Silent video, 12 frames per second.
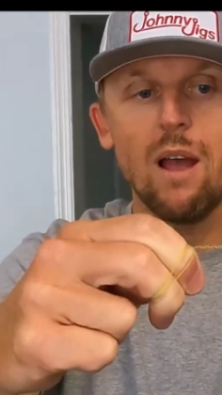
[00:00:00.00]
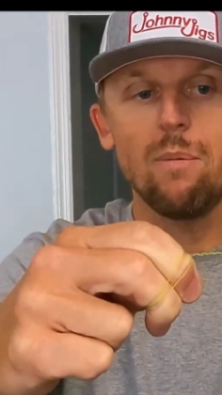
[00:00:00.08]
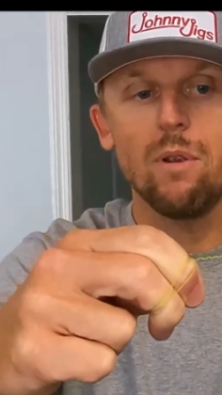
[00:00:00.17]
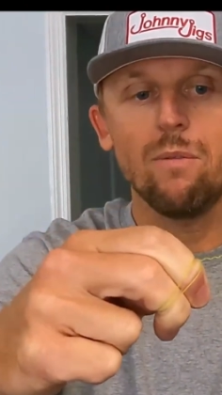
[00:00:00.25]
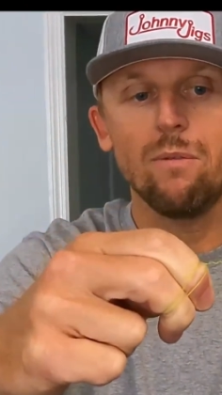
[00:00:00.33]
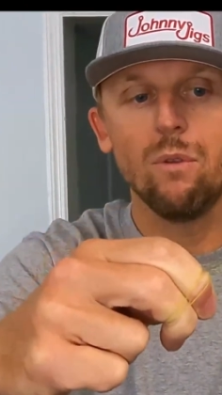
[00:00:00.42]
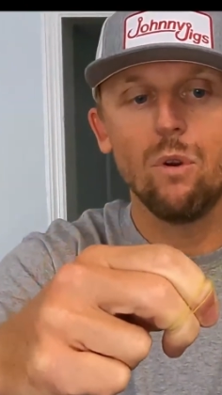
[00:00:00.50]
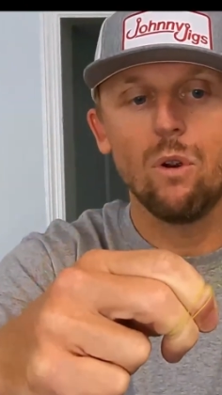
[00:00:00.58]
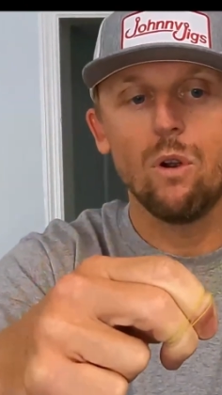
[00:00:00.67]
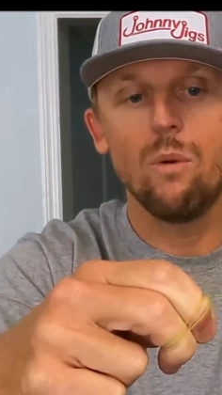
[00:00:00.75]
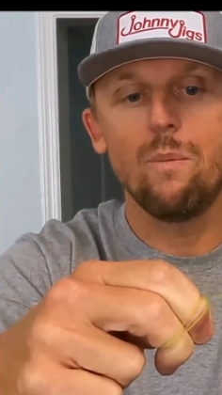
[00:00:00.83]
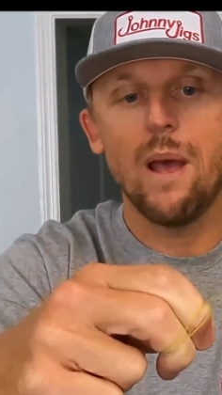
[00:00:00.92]
Grab your
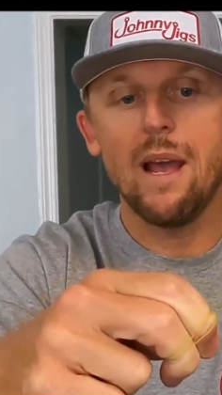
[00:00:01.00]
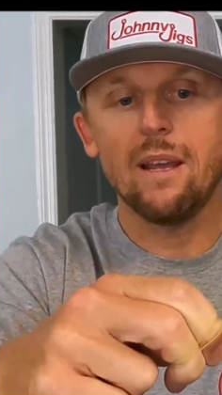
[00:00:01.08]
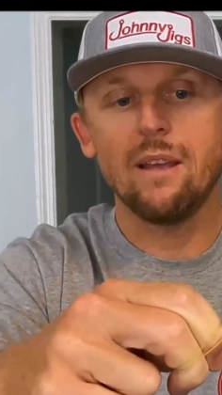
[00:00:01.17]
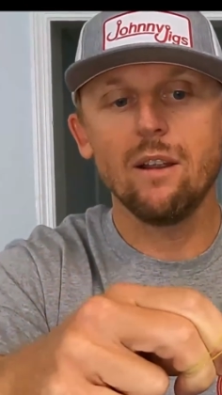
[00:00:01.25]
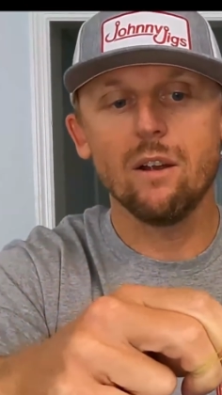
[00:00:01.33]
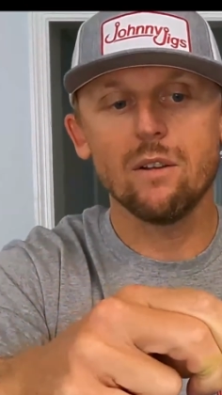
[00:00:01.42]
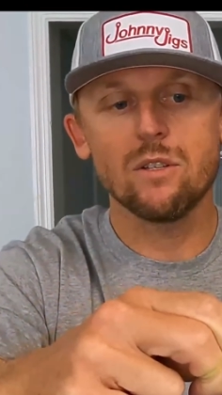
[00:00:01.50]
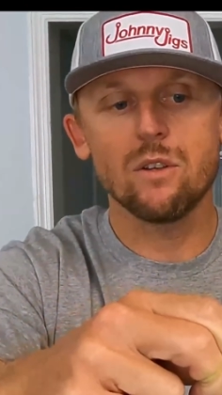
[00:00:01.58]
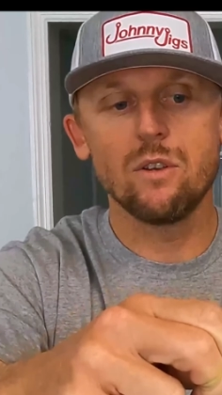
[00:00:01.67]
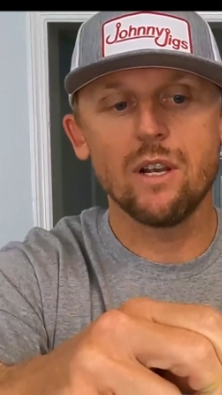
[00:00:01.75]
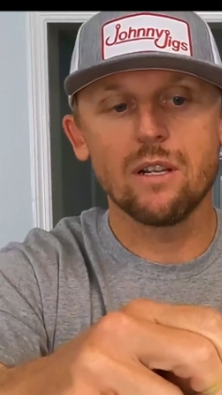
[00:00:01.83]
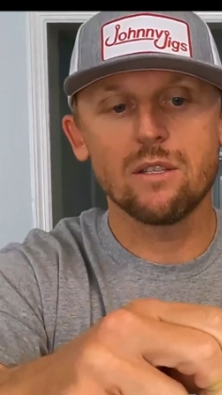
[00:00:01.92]
fluoro back here
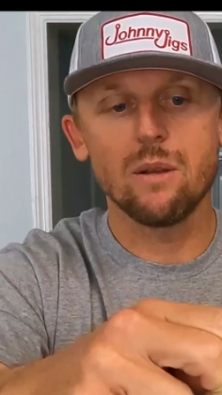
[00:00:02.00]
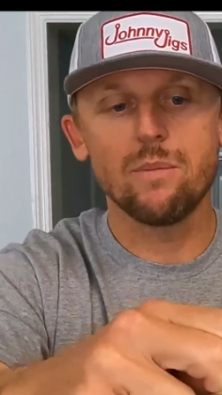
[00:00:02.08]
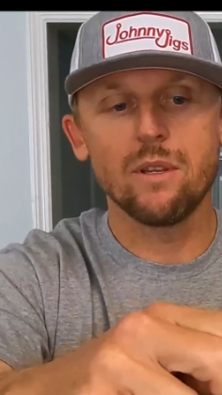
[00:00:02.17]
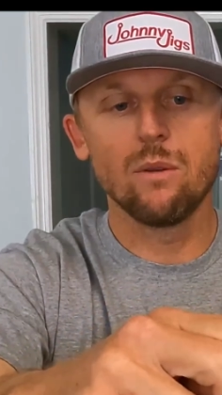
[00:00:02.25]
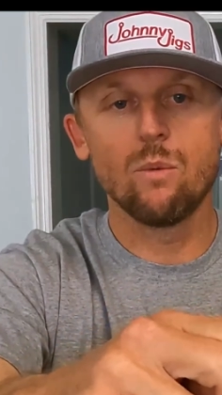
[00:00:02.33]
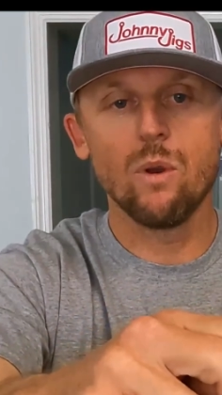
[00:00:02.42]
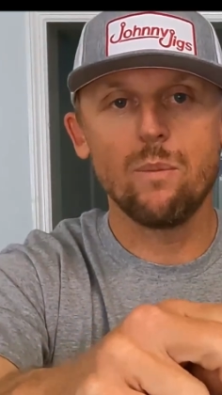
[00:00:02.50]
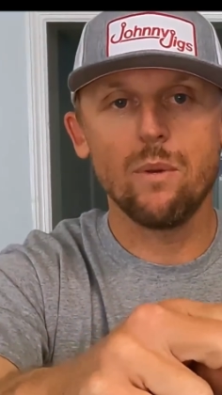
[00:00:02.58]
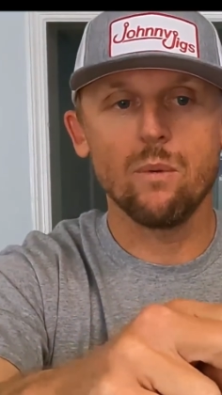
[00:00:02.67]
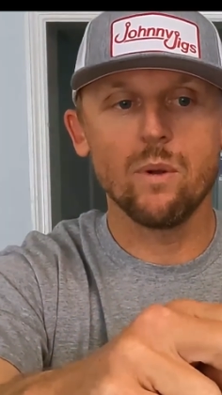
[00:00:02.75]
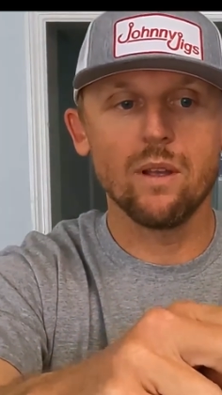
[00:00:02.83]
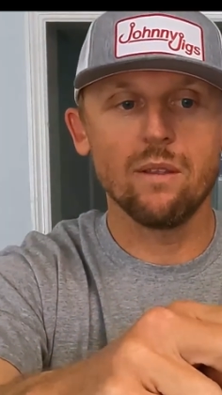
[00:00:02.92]
so you got something to
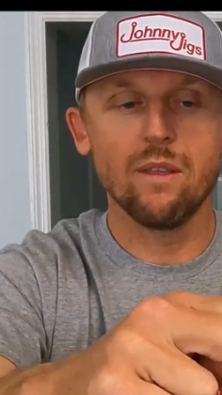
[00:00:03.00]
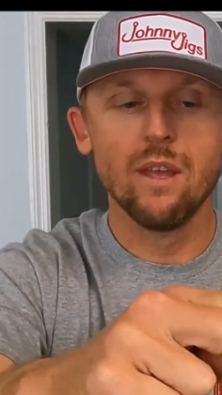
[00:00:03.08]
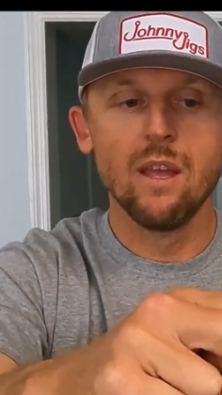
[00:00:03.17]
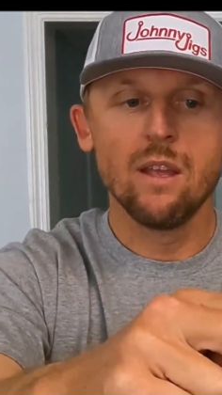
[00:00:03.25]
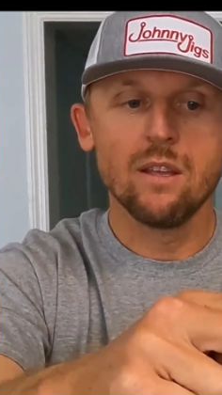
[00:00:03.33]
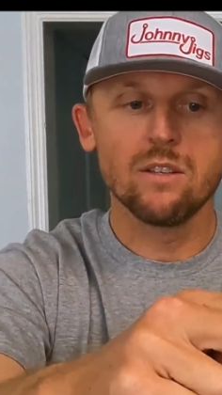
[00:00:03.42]
whip it with.